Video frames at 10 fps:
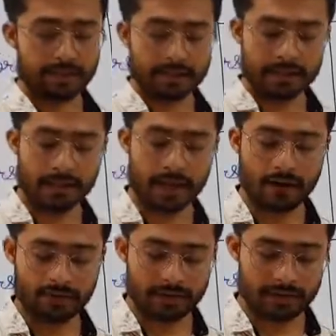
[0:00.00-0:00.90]
Then
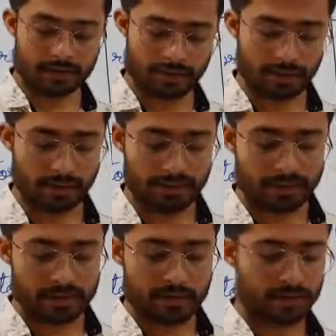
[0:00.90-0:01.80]
after silver,
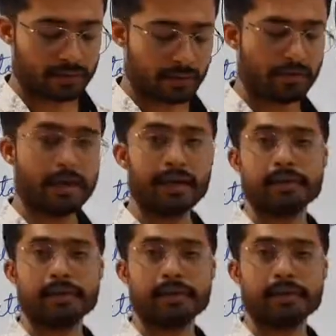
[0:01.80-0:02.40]
so silver it is